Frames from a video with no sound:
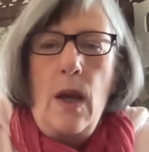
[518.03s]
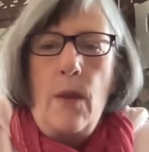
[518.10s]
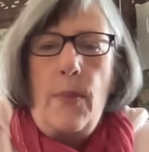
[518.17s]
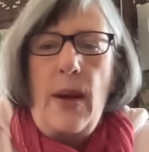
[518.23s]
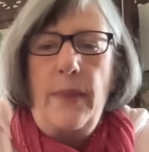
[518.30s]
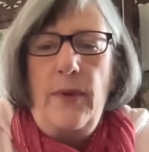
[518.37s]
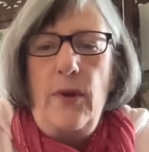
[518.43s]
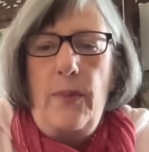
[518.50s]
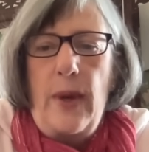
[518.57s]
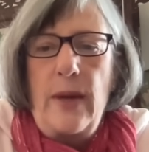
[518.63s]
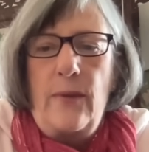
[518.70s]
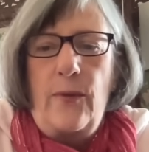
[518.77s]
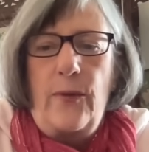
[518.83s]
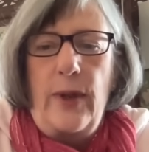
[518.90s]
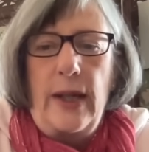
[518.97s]
Perhaps you've
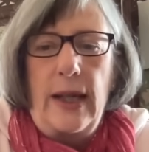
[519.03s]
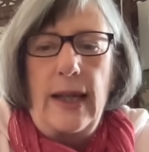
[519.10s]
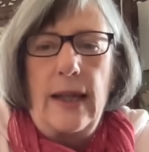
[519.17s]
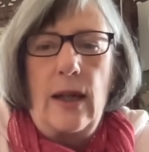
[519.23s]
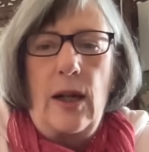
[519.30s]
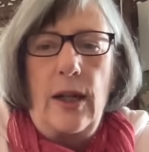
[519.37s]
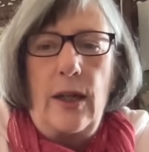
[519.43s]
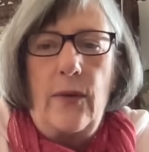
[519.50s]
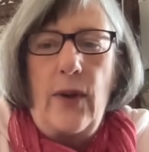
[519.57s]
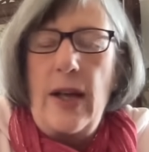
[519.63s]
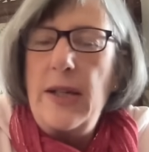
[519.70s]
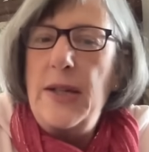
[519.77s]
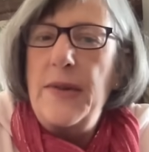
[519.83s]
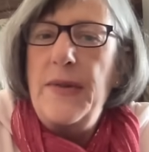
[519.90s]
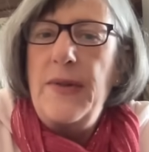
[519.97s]
been feeling like you've
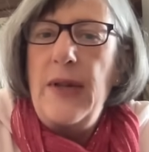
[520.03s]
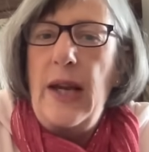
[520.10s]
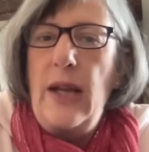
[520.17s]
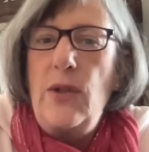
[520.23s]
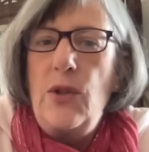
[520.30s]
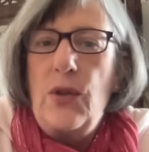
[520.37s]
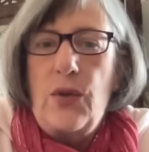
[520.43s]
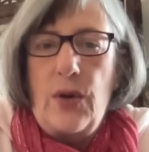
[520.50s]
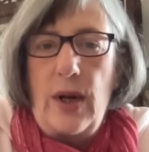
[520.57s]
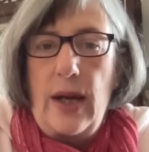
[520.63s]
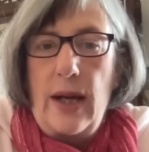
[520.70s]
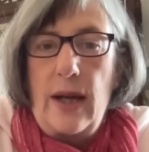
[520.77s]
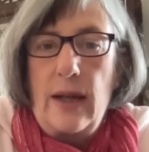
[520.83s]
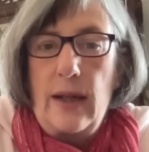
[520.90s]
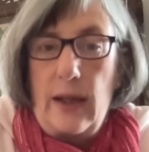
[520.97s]
had to stand your
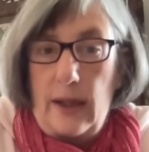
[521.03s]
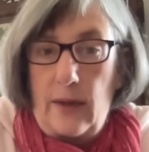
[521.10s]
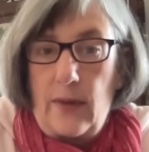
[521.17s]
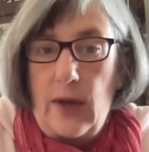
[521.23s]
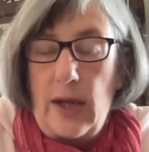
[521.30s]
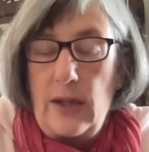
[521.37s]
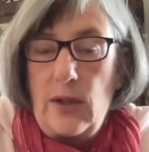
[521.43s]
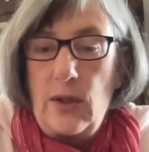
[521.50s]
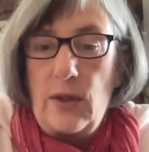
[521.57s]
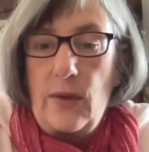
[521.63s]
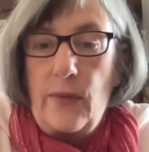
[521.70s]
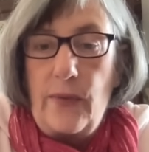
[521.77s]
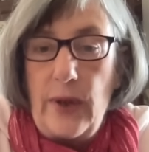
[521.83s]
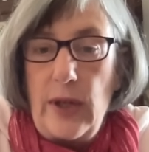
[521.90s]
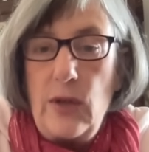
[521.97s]
ground, like you've had to
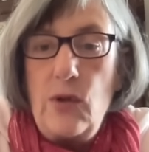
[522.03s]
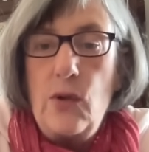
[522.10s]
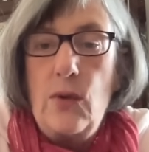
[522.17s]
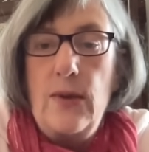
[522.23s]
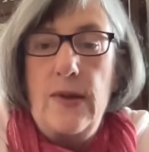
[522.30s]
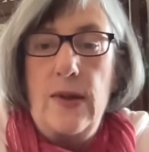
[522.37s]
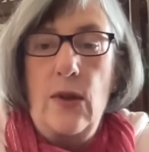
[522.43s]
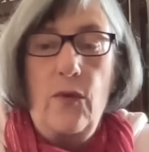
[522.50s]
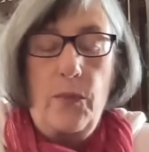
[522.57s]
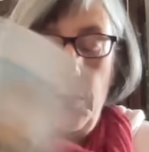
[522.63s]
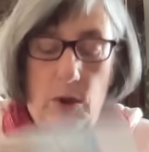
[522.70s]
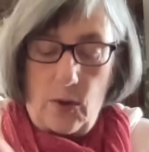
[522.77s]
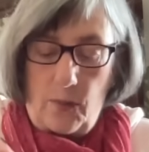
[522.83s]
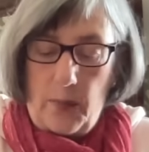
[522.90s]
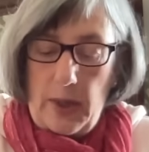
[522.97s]
defend yourself,
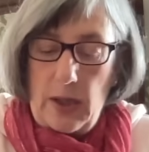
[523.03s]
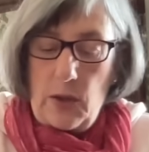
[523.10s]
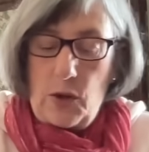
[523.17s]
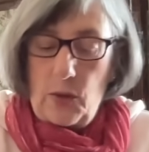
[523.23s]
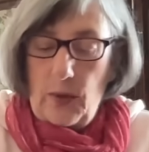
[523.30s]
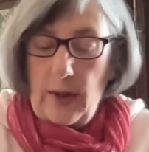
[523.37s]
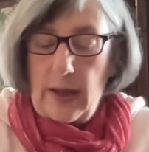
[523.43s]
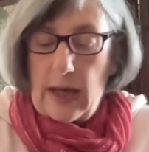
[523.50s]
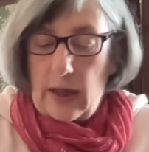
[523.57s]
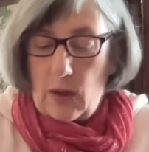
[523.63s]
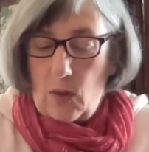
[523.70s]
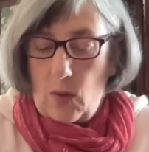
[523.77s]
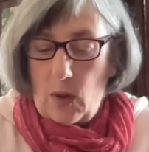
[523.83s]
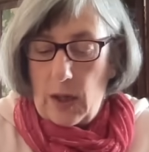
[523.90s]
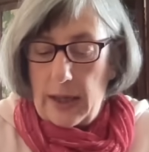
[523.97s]
but you've been doing that
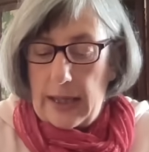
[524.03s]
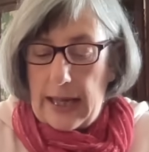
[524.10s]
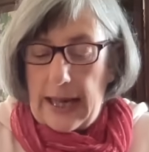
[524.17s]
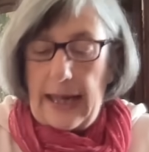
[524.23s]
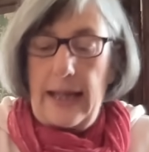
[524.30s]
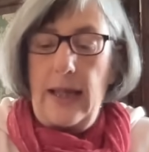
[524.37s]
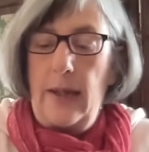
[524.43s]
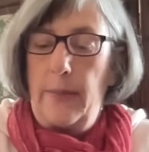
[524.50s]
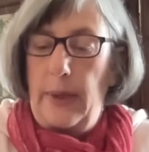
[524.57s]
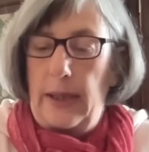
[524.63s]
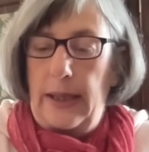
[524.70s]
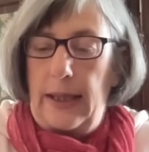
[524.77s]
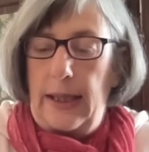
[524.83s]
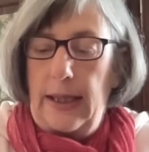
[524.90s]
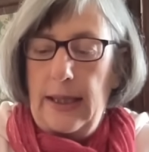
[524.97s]
quite
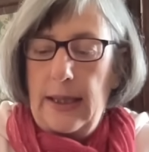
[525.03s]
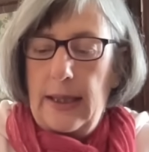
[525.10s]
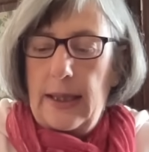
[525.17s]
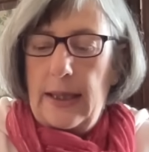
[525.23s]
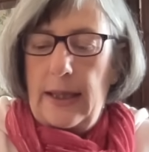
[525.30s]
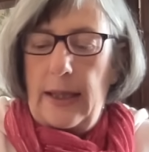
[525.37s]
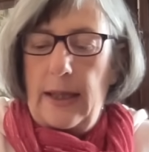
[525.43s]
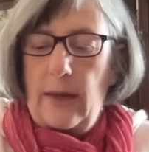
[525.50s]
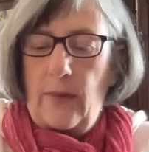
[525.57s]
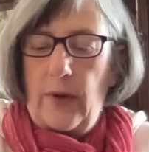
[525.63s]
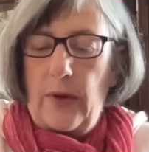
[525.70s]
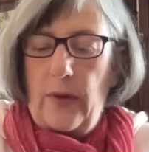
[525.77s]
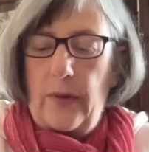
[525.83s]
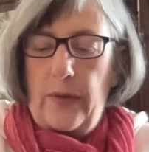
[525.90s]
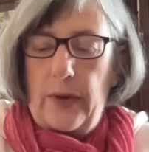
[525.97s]
ably in a
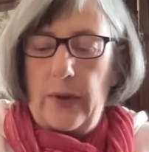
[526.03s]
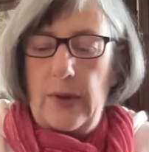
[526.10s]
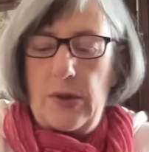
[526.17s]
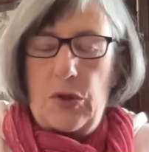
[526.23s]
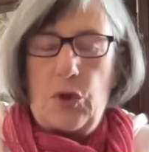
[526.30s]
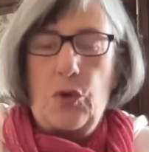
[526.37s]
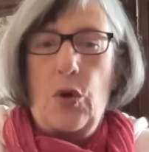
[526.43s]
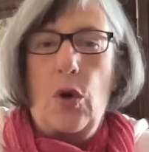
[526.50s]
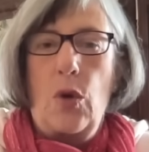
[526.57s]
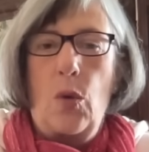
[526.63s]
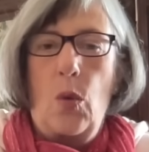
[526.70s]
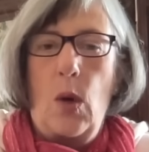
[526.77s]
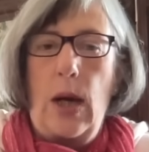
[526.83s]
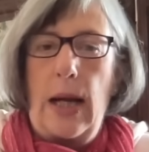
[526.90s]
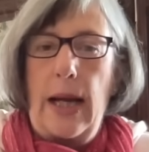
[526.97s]
very, very strong
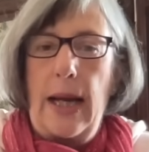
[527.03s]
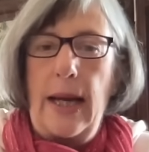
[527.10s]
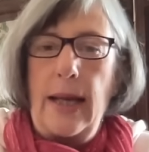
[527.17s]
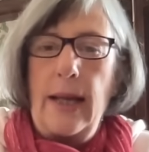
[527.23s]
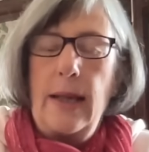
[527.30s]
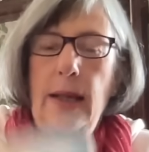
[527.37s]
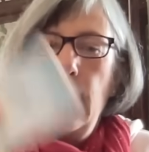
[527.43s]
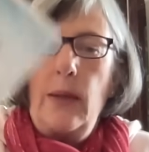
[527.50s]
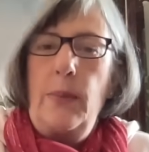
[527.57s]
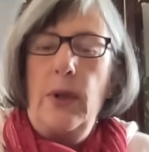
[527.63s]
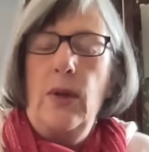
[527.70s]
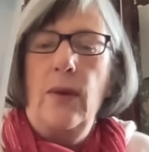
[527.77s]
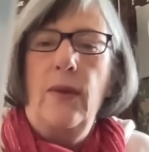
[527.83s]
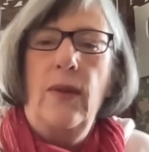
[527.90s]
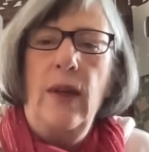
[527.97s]
way
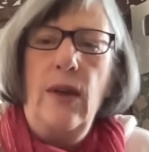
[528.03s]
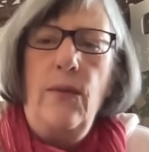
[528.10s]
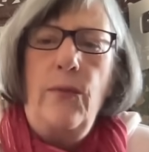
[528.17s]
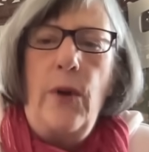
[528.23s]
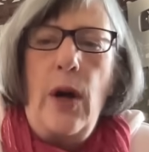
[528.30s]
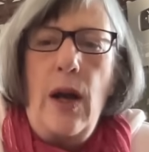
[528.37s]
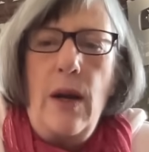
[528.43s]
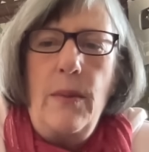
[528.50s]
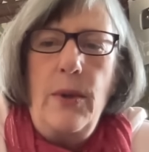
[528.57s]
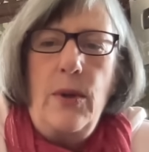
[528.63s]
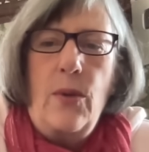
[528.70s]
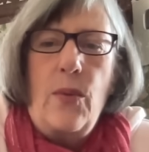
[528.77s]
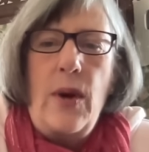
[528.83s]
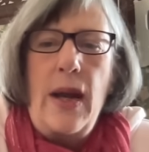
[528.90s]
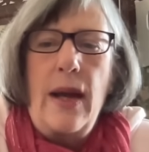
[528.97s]
because the environment
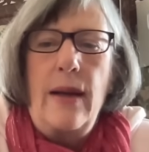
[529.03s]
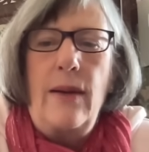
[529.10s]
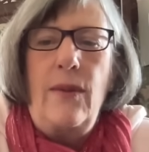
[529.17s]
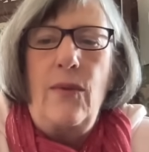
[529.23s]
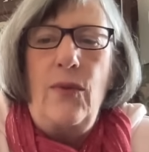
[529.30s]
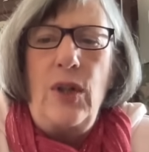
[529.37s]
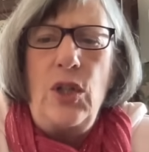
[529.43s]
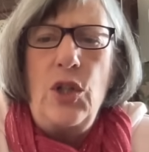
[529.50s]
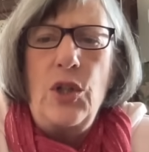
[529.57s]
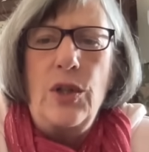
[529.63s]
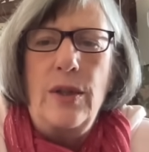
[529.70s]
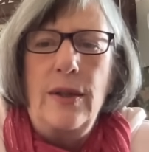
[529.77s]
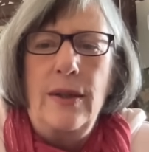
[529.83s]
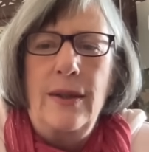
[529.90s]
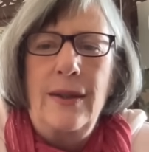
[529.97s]
around is
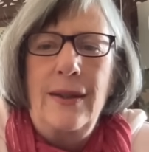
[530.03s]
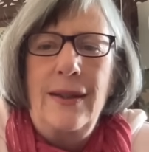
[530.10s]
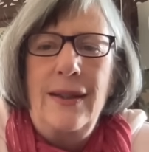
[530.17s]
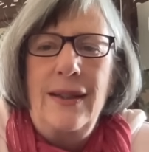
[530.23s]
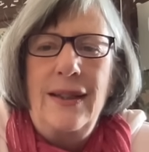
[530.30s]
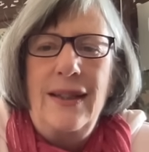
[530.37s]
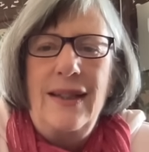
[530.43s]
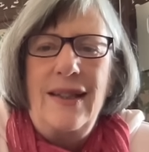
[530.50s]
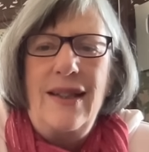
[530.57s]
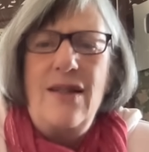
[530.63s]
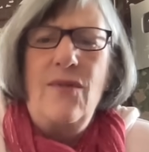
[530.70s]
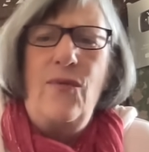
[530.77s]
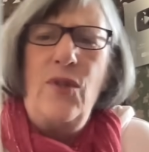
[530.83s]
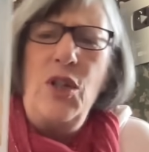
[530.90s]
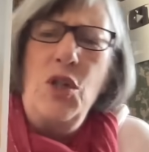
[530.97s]
vision, is
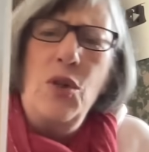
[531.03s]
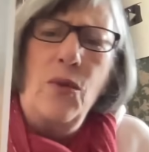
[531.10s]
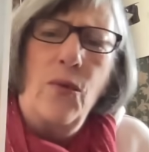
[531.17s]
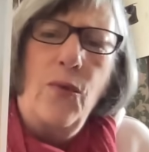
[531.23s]
vision